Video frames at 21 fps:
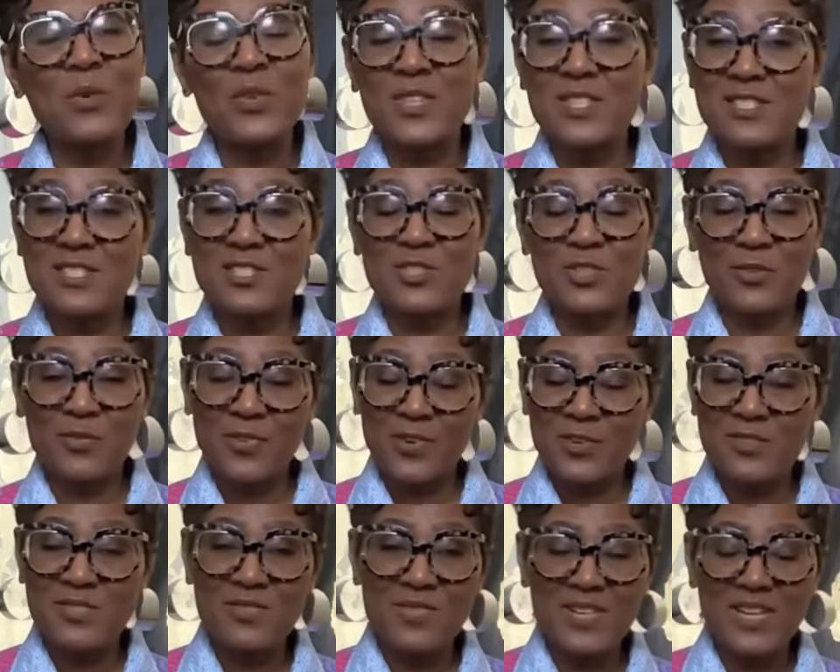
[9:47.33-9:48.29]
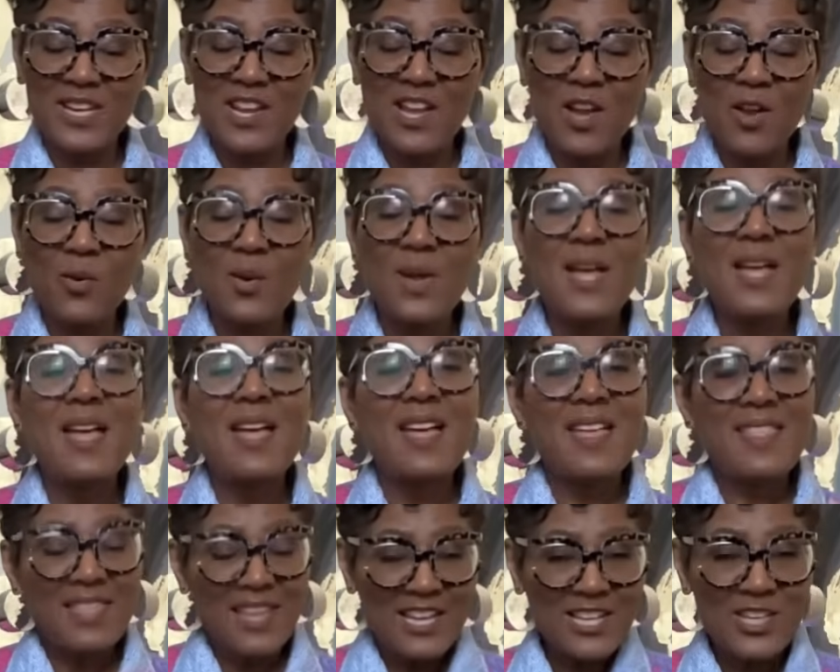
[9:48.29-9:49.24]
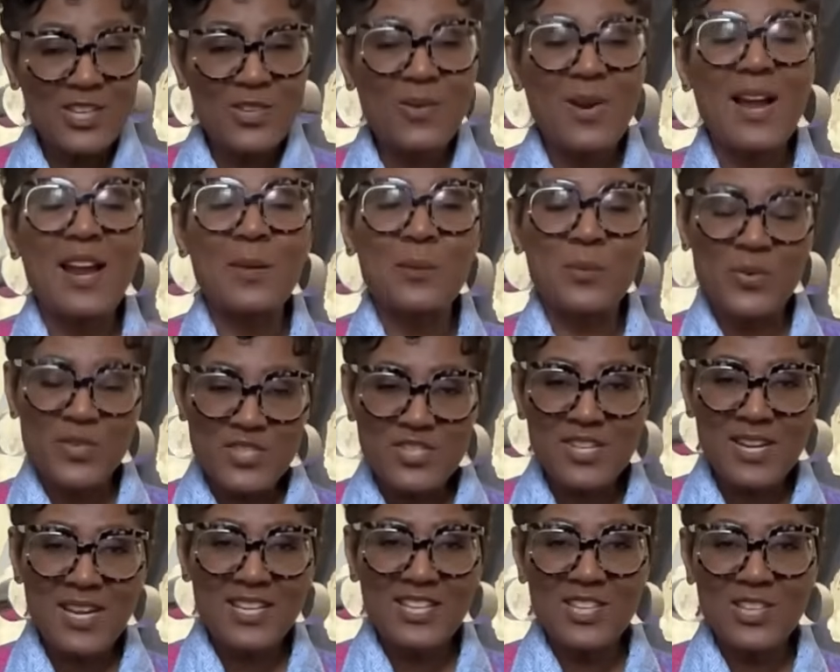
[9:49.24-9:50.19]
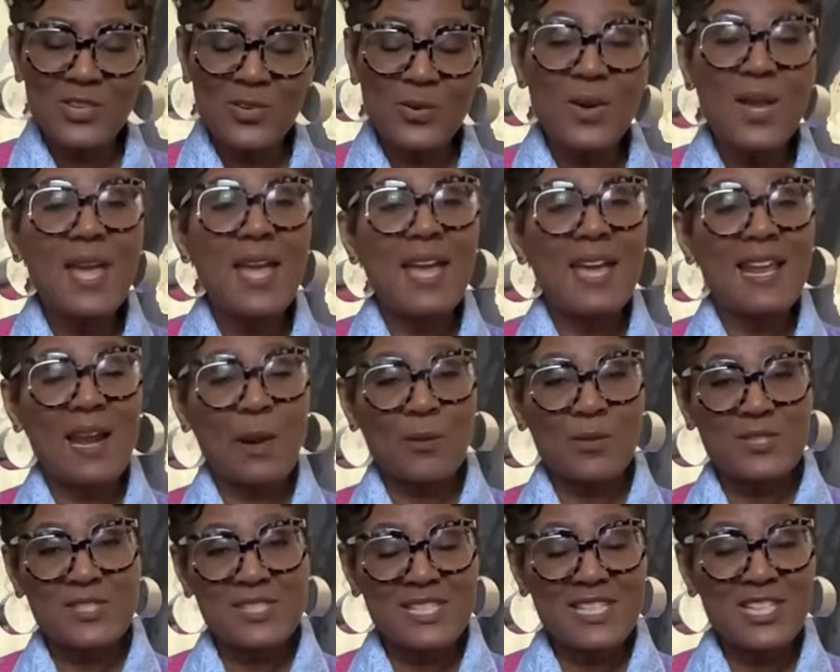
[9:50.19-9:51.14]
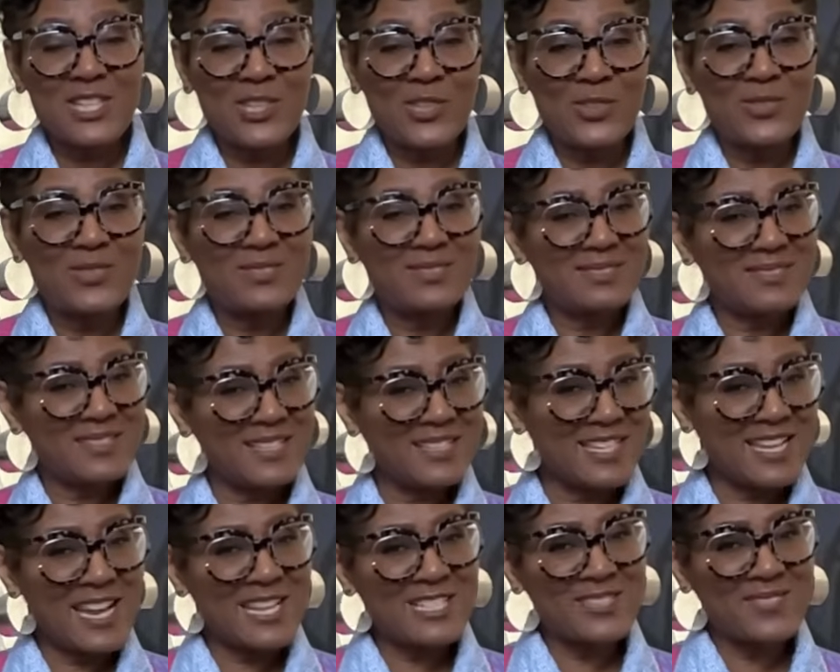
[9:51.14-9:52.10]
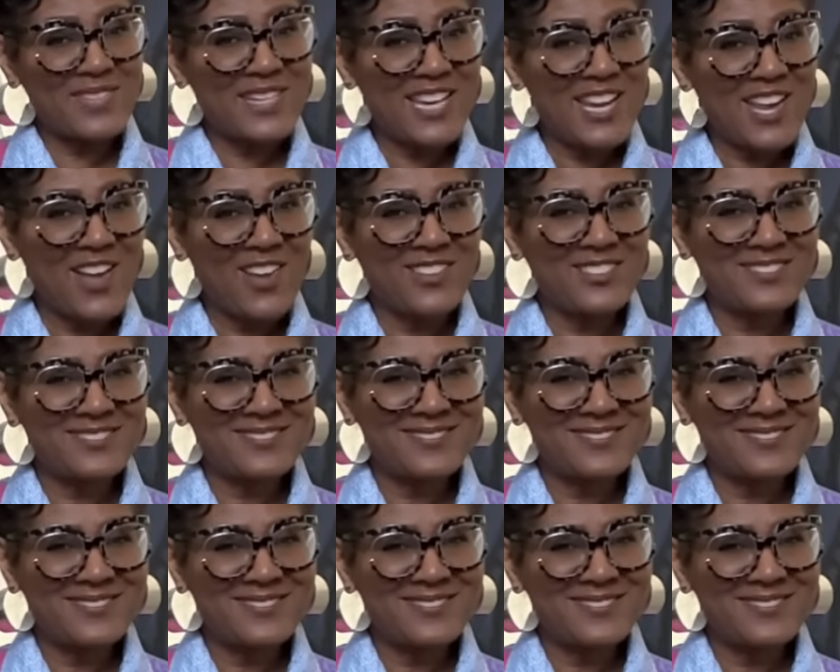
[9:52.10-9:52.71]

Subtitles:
or this is your first video. Thank you. I appreciate you, and I will see you in the next video.